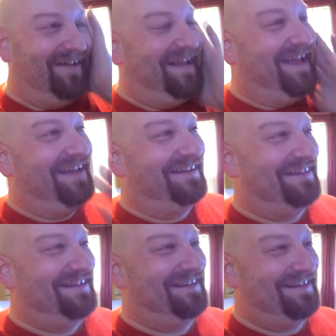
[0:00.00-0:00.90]
okay,
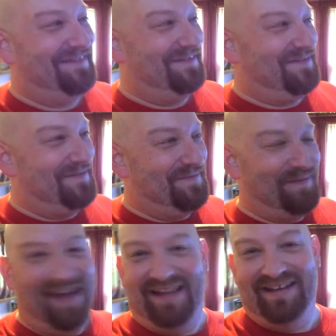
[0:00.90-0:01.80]

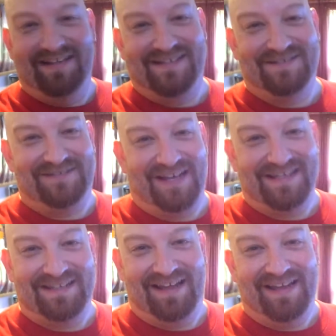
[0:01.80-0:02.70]
my kids are
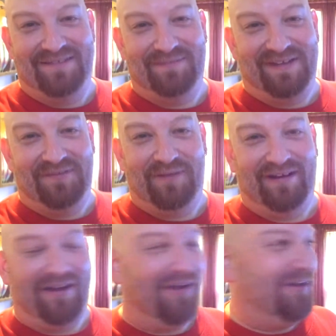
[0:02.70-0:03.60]
just like me.
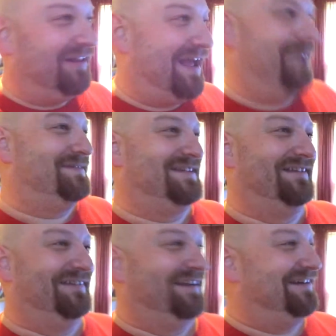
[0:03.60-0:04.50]
We're all
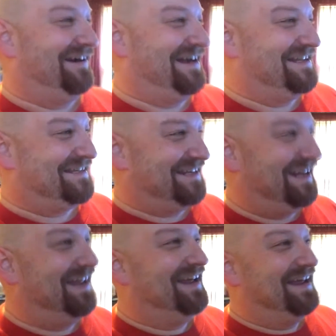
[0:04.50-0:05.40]
absolutely
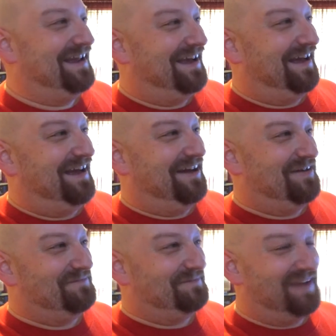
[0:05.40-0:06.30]
crazy.
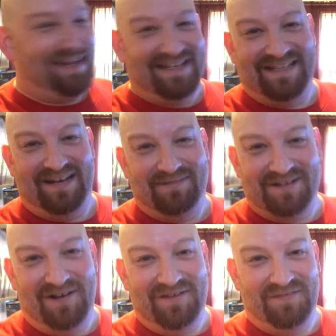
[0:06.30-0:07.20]
Um, like I said, I was
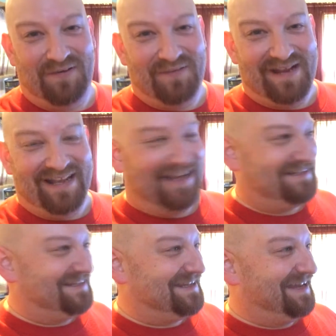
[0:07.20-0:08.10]
gone for a week. I
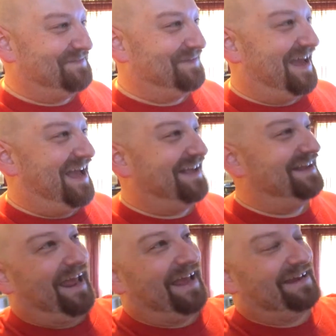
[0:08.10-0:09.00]
just came back
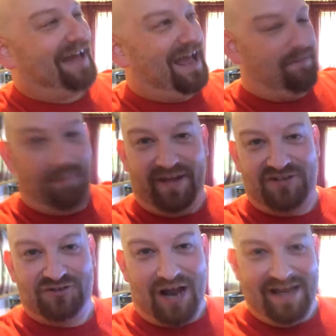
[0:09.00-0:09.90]
and I have a
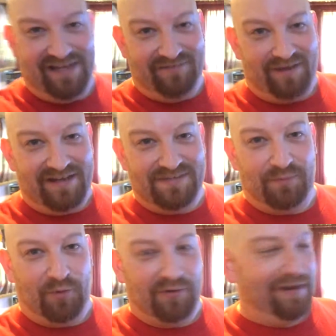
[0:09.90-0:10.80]
big dry erase
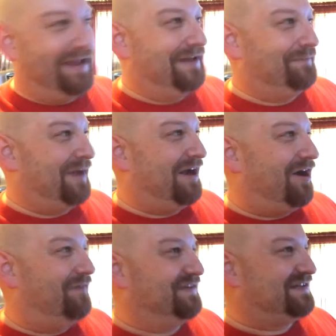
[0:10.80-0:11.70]
board in my
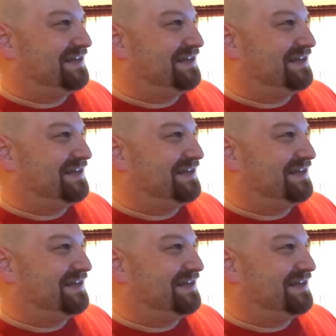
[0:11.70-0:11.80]
office